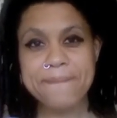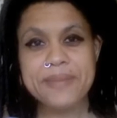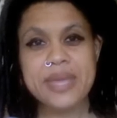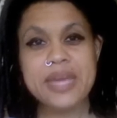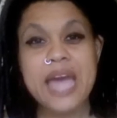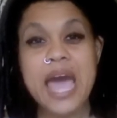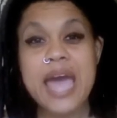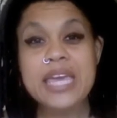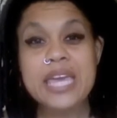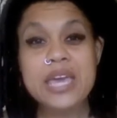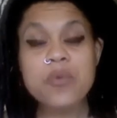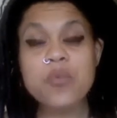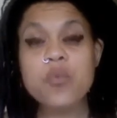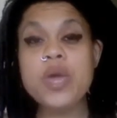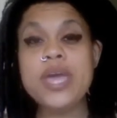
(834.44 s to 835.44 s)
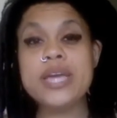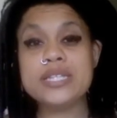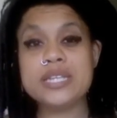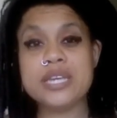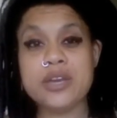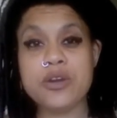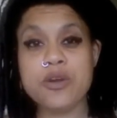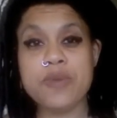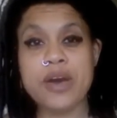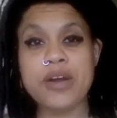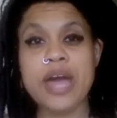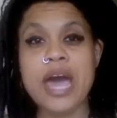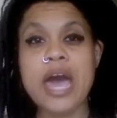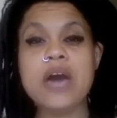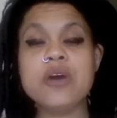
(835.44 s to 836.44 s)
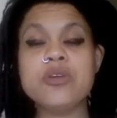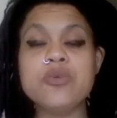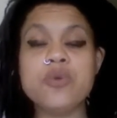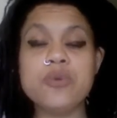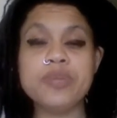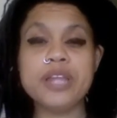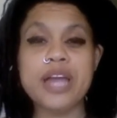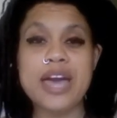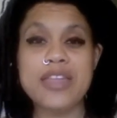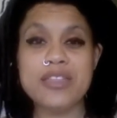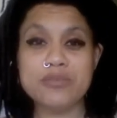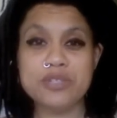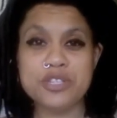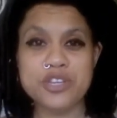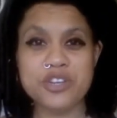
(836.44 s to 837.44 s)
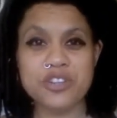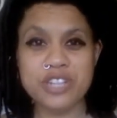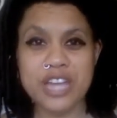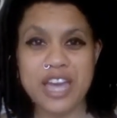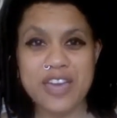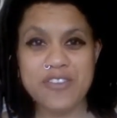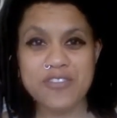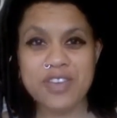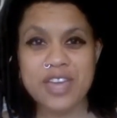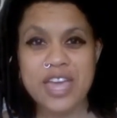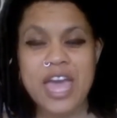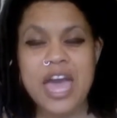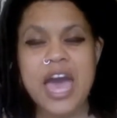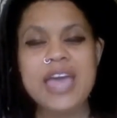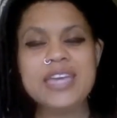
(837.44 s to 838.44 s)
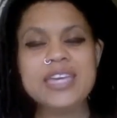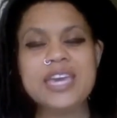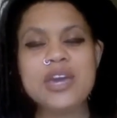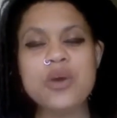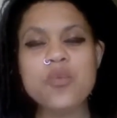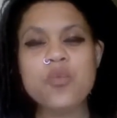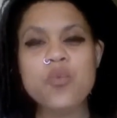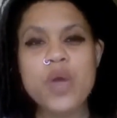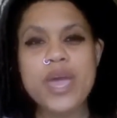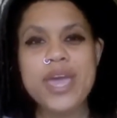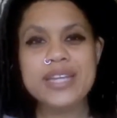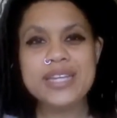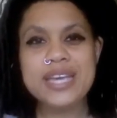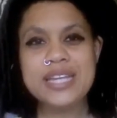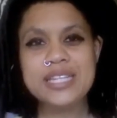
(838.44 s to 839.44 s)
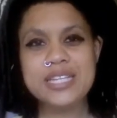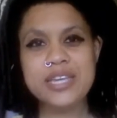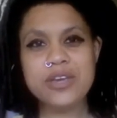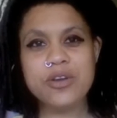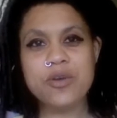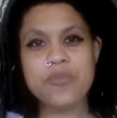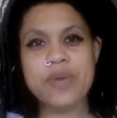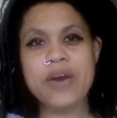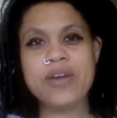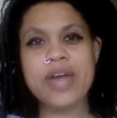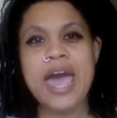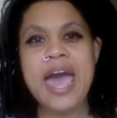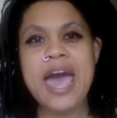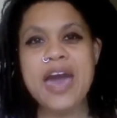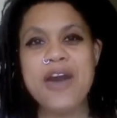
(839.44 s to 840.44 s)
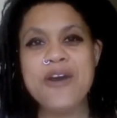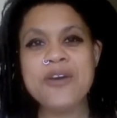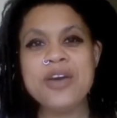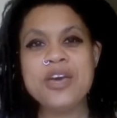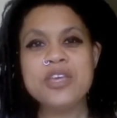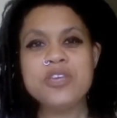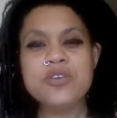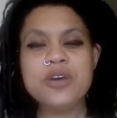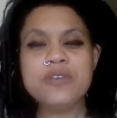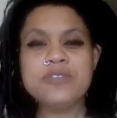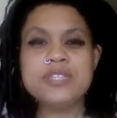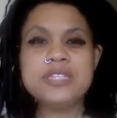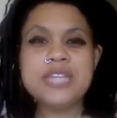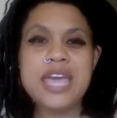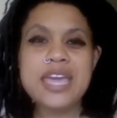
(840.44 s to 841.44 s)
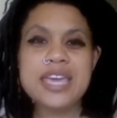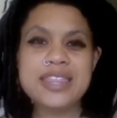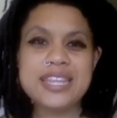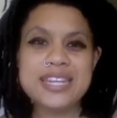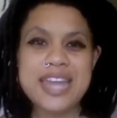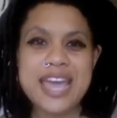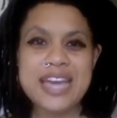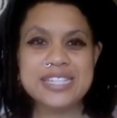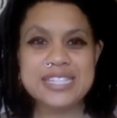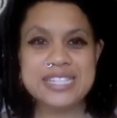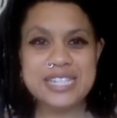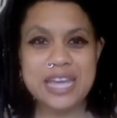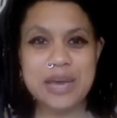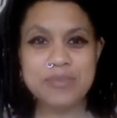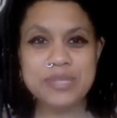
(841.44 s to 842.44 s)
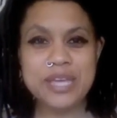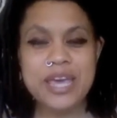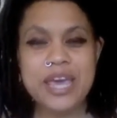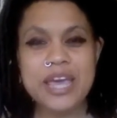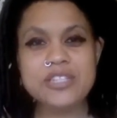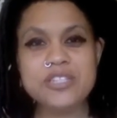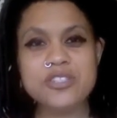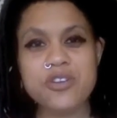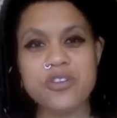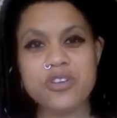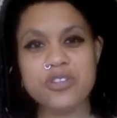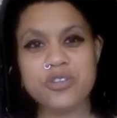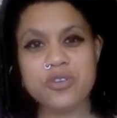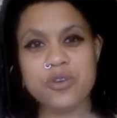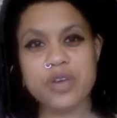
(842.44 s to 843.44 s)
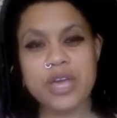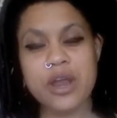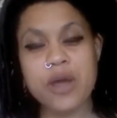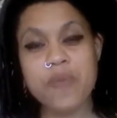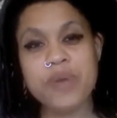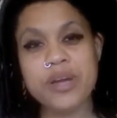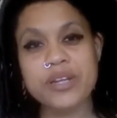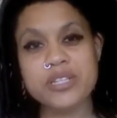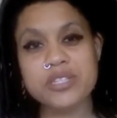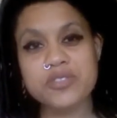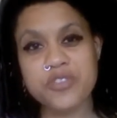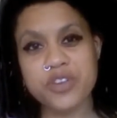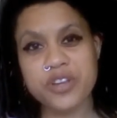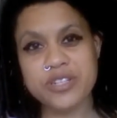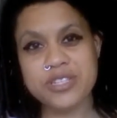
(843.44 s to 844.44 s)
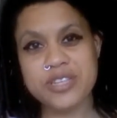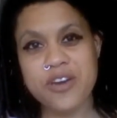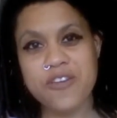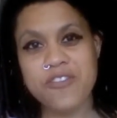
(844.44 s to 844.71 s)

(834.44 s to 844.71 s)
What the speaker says: And I can't wait to hear about how you apply them to your life. I can't wait to hear about how you have taken the next steps and started to create abundance for yourself.